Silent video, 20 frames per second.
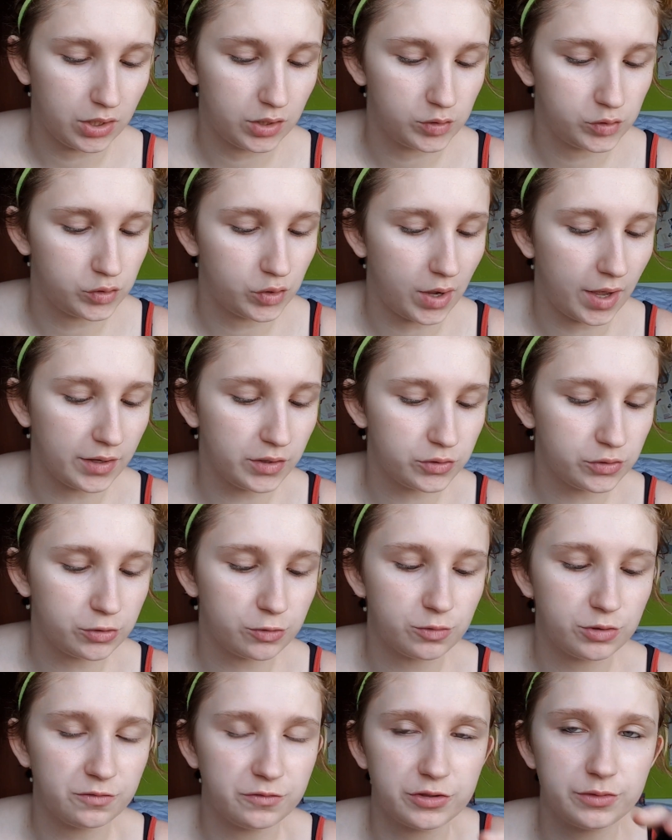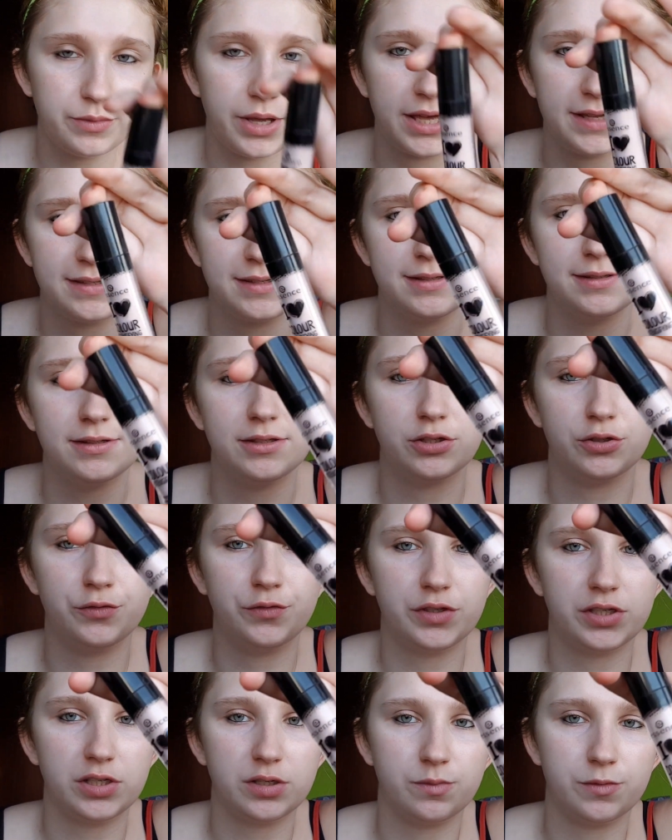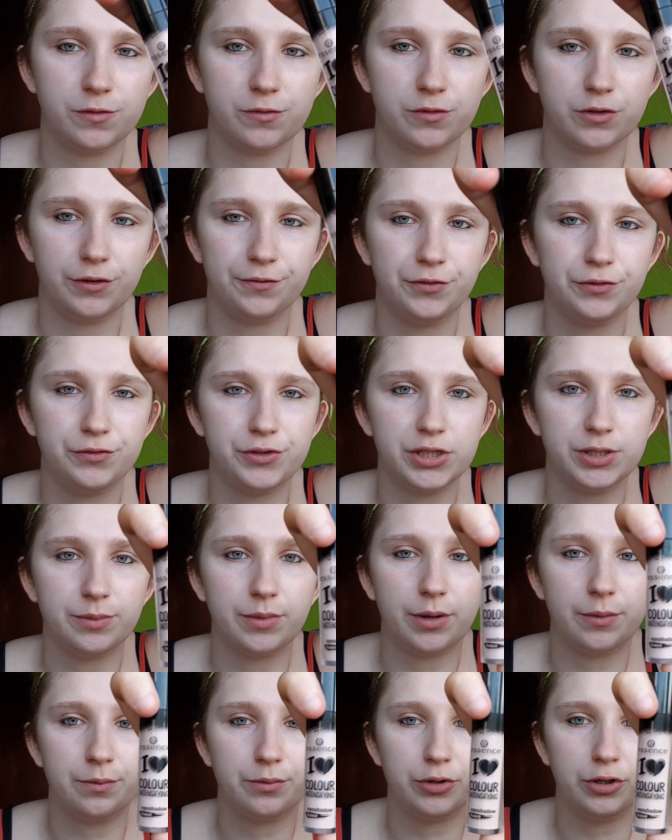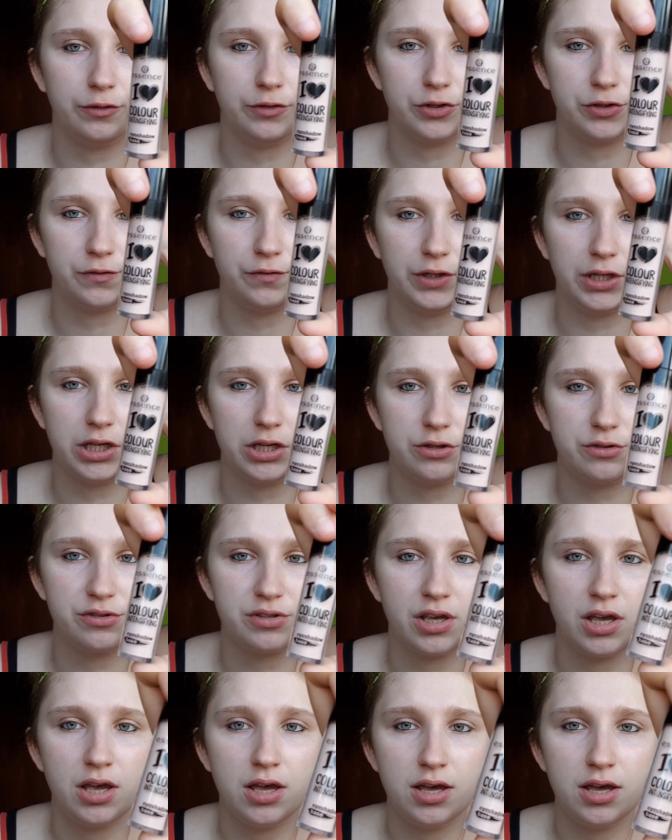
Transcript: So I use the one from Essence. You've seen it before if you've seen my previous videos.